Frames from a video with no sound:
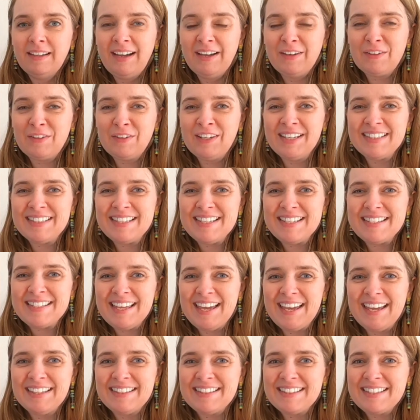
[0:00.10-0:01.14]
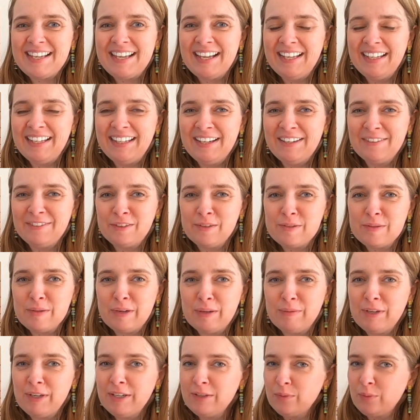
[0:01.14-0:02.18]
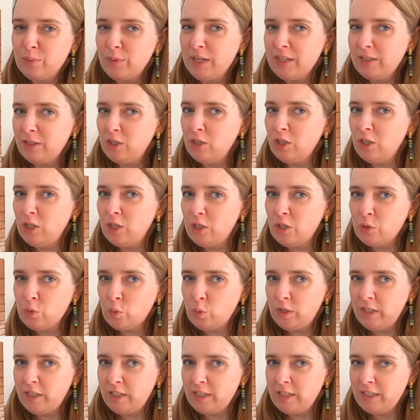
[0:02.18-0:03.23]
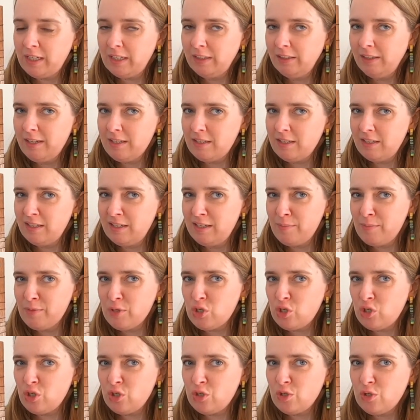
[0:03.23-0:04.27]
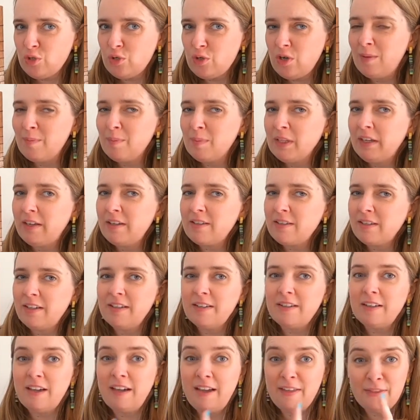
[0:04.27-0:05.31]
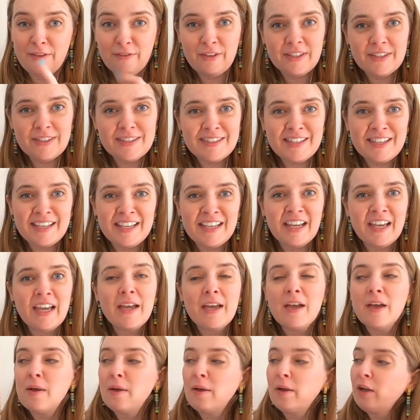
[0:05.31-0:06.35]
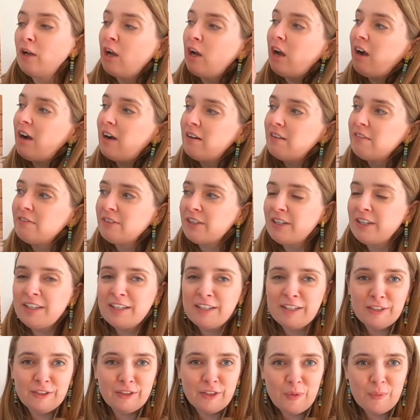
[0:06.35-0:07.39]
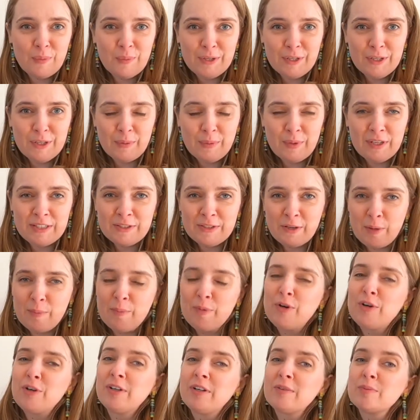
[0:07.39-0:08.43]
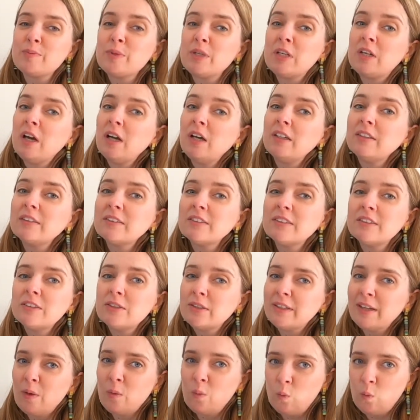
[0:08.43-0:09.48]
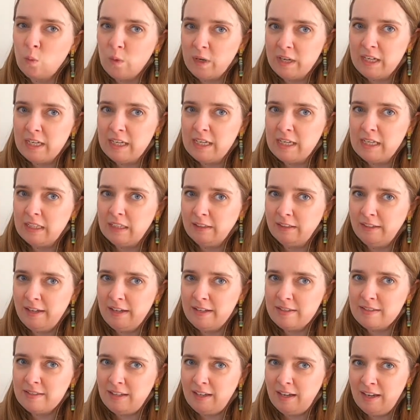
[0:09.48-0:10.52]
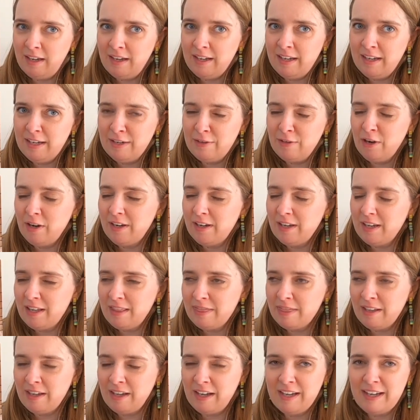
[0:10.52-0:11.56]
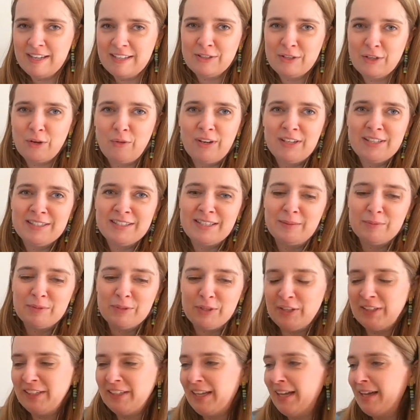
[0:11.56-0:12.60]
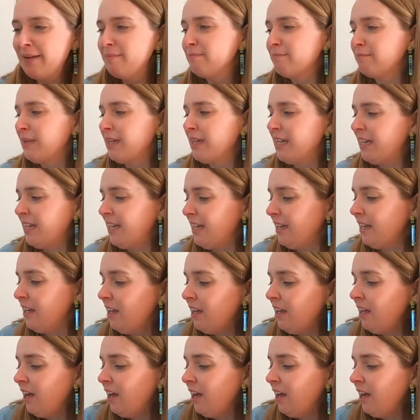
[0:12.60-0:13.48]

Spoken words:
creators, it's Claire from Stringworth with Goldwork, lesson number 2 completed. And the first thing, cover your work when it's not in progress because you get way less cat hair on it. That is a great tip. So let me